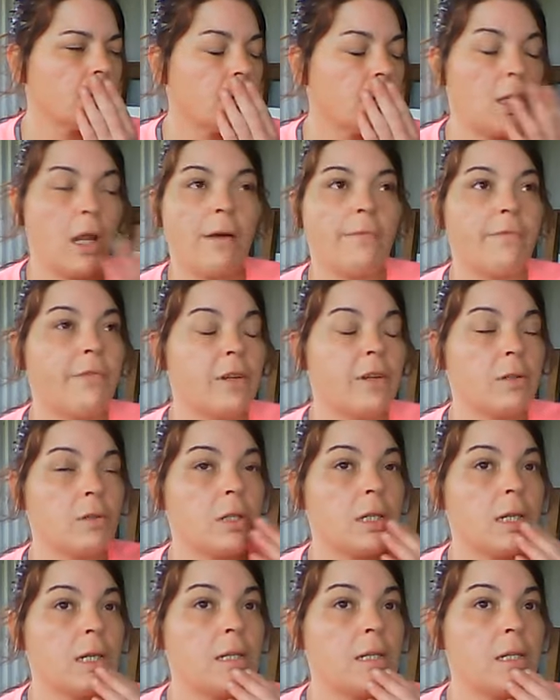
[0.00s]
Not fennel
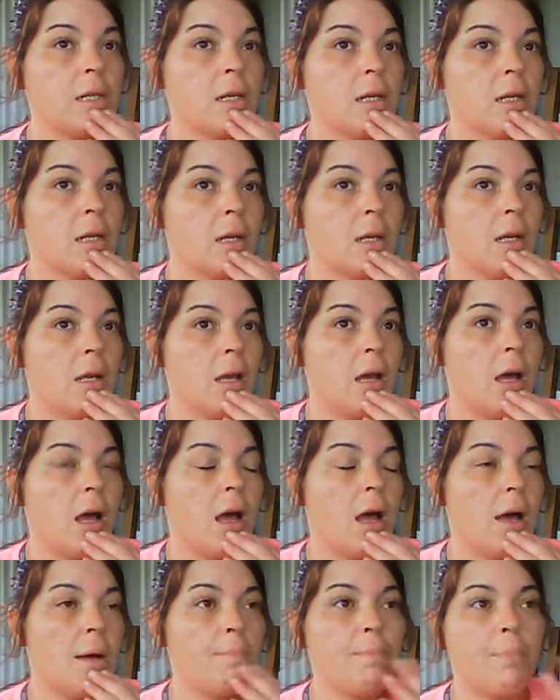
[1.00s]
seeds.
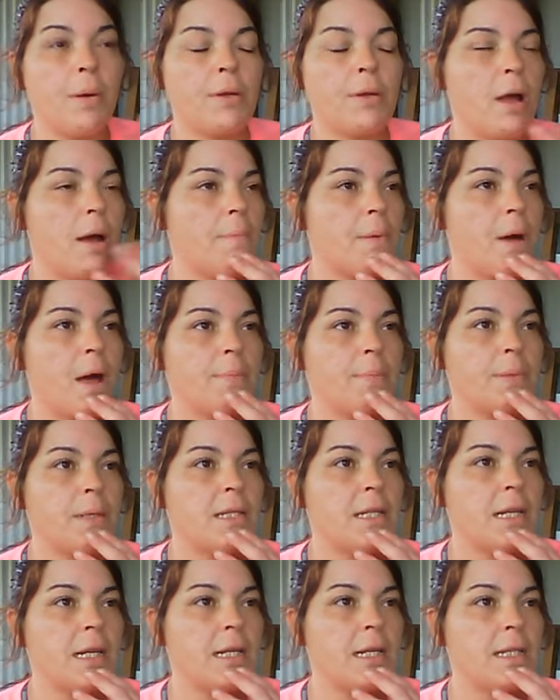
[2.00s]
Uh, not poppy
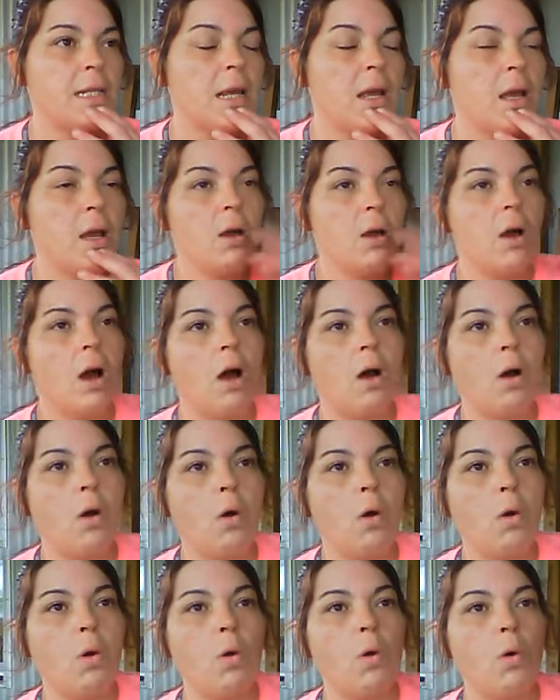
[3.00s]
seeds.
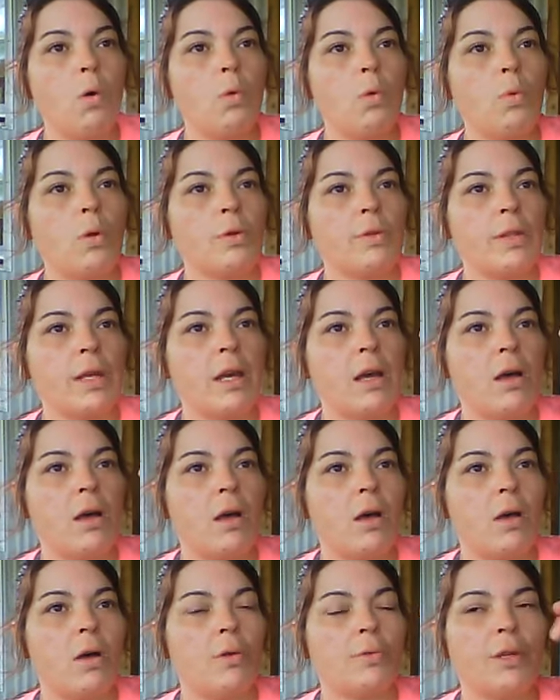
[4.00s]
Oh, what are they
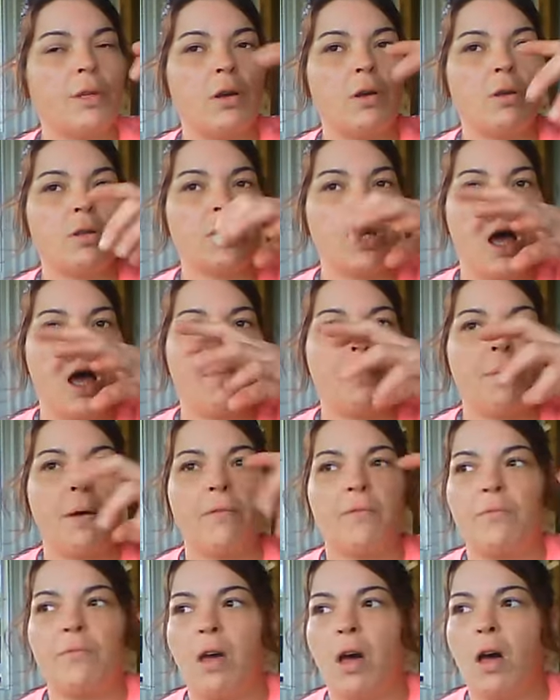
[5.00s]
called? They're on top
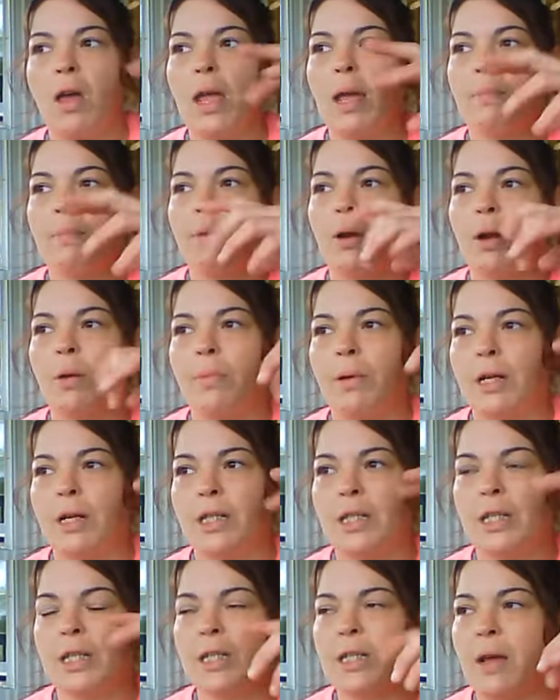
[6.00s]
of hamburger
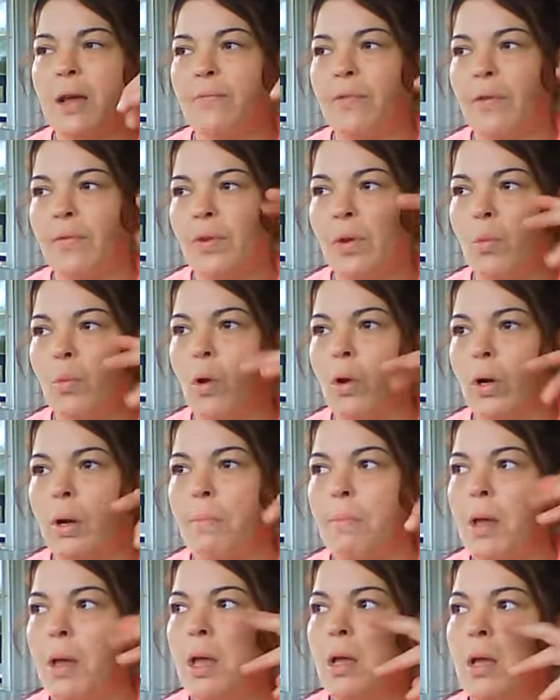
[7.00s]
buns and stuff if you want
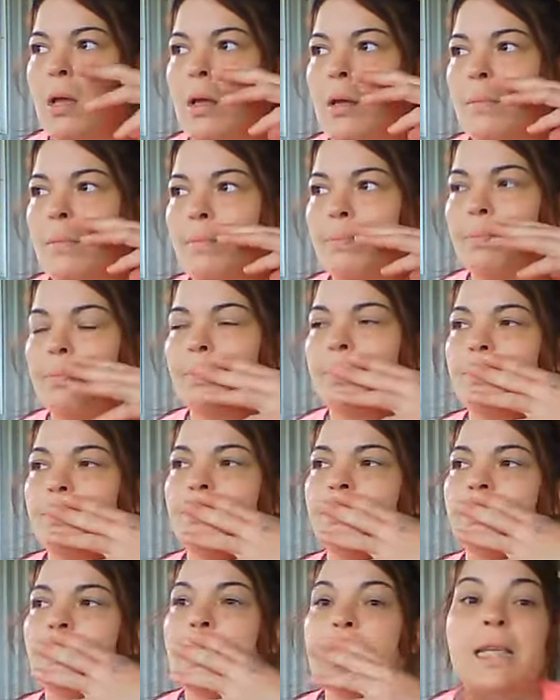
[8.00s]
them
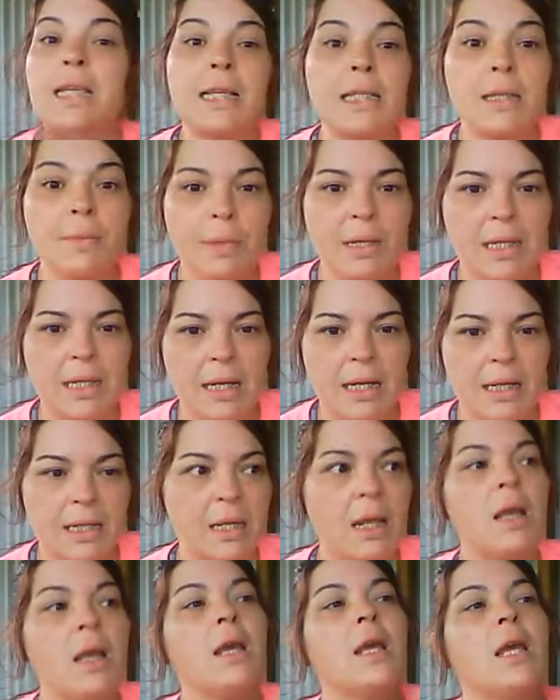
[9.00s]
sesame
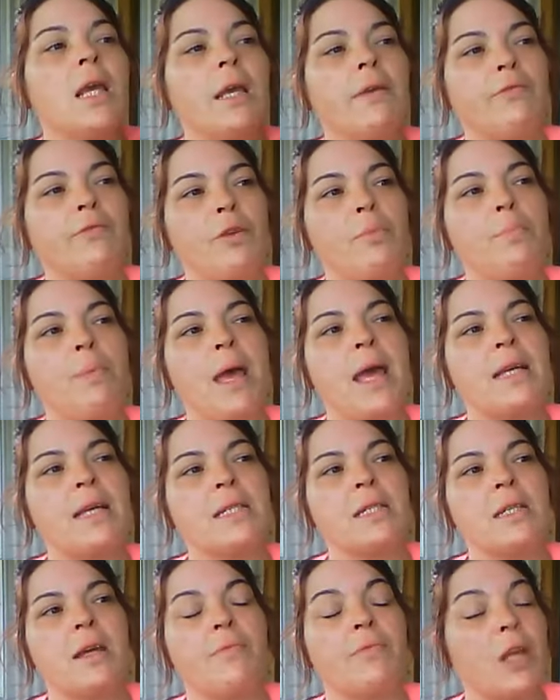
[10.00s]
seeds. If you
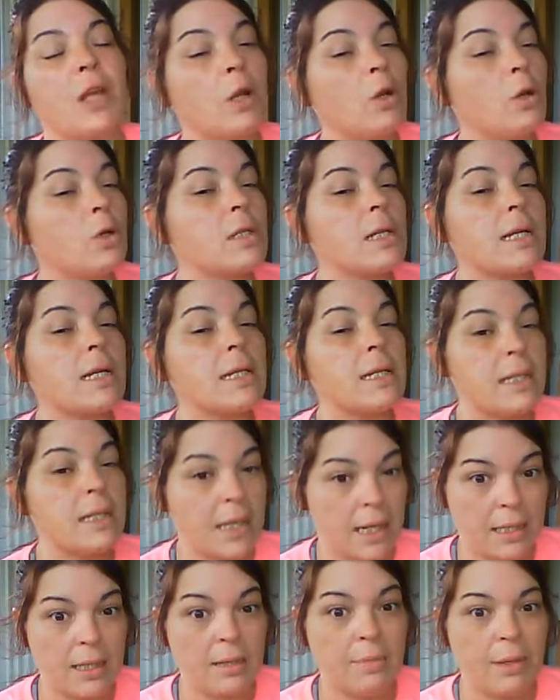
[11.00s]
pass stuff that looks like
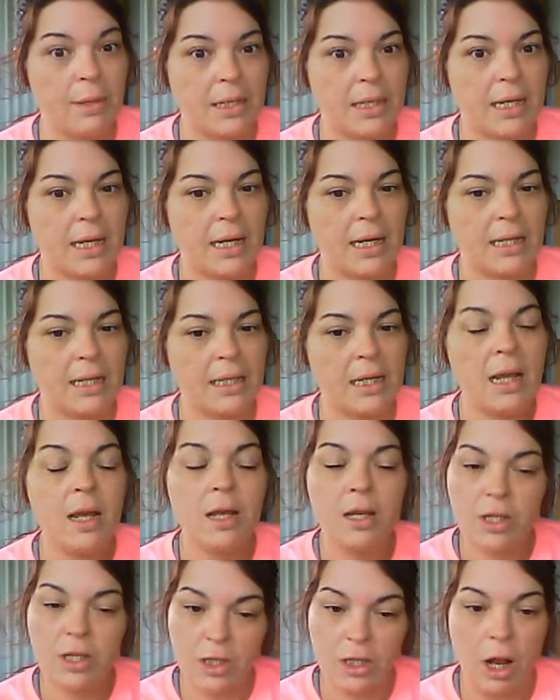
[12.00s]
sesame seeds,
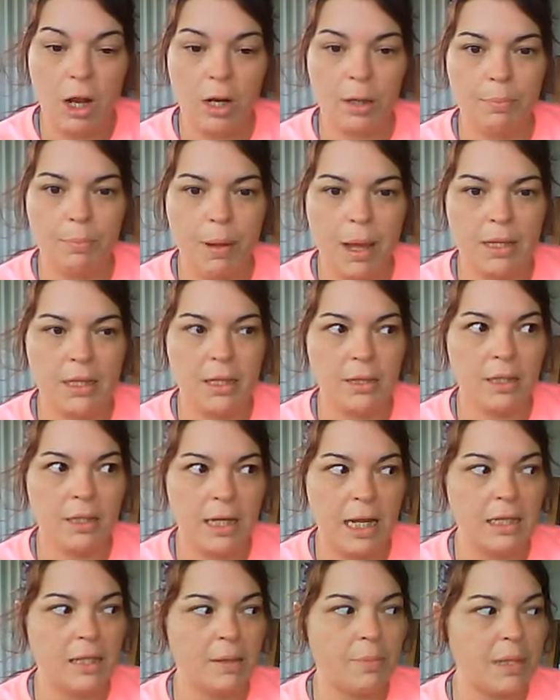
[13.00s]
solid
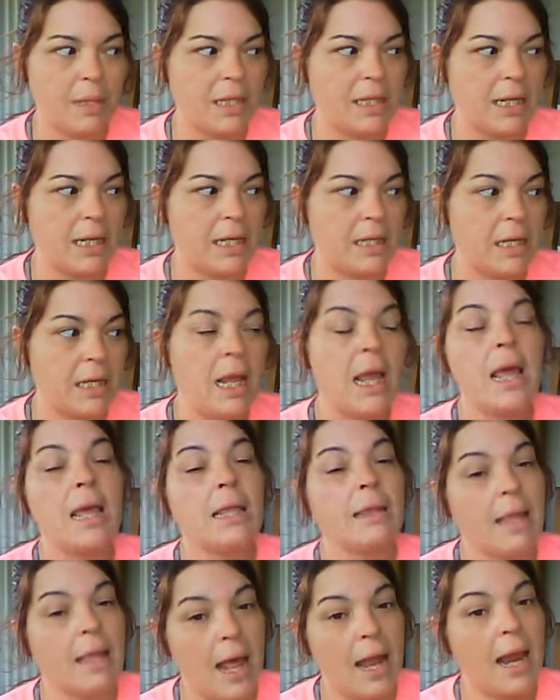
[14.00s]
sesame seeds,
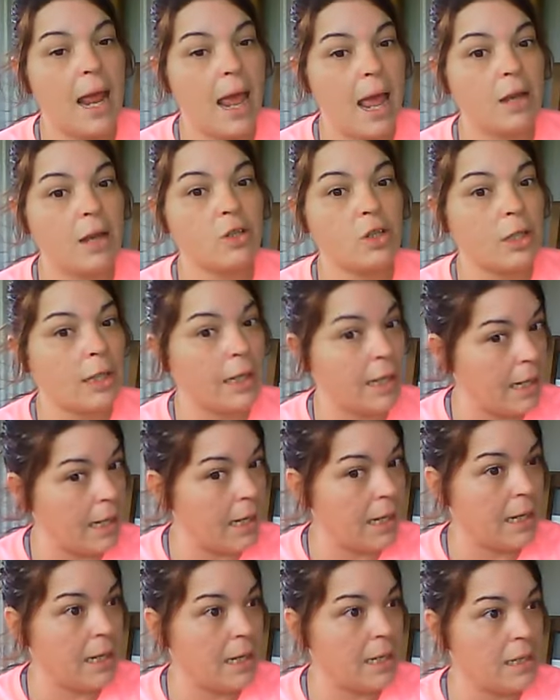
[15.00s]
that actually
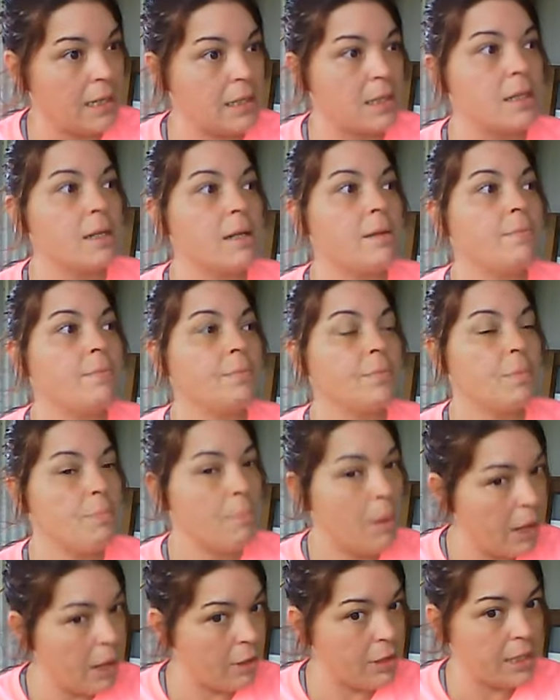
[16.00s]
is
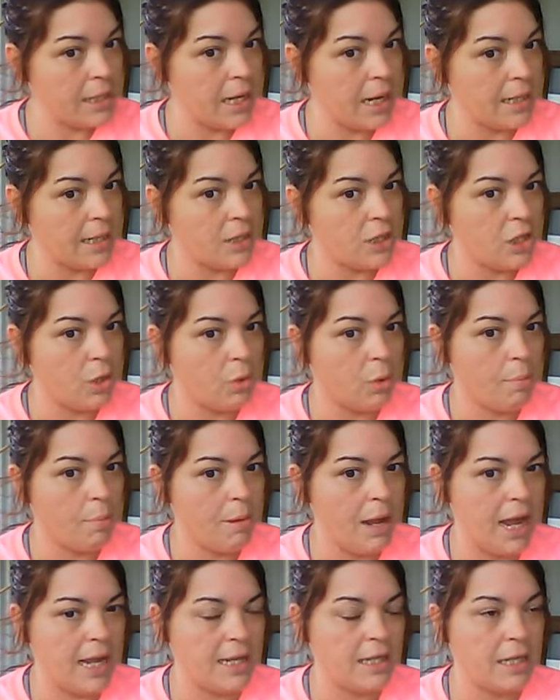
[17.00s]
parasites you are
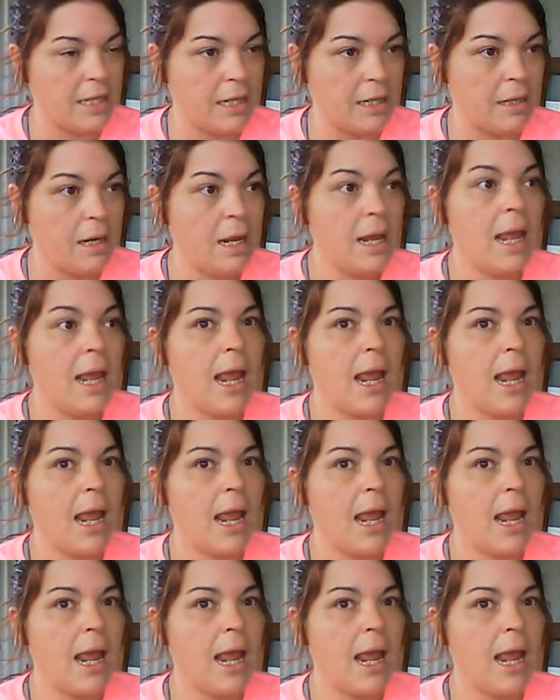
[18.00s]
passing.